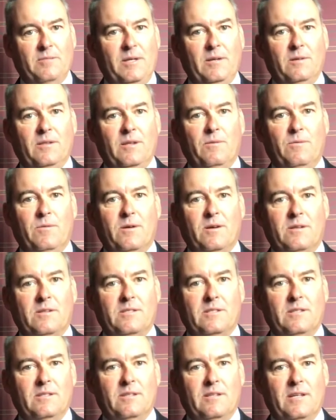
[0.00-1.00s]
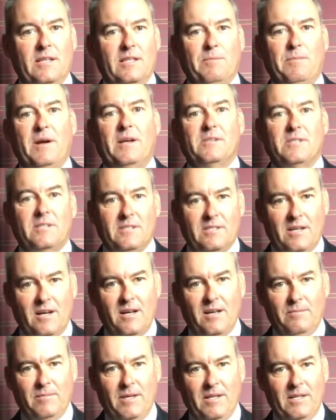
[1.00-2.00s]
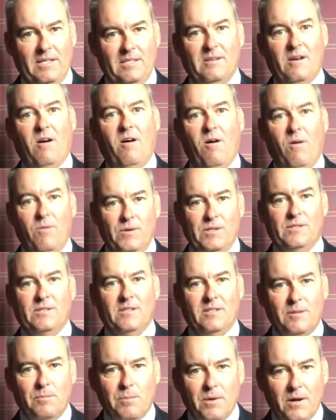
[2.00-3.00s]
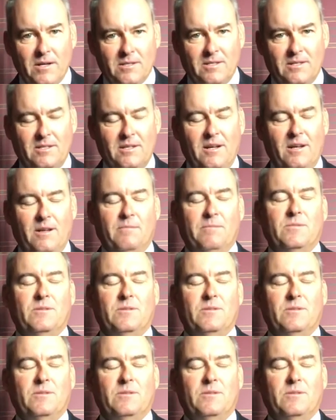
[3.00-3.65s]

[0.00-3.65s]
He only works in the present time, and He's always in the present time.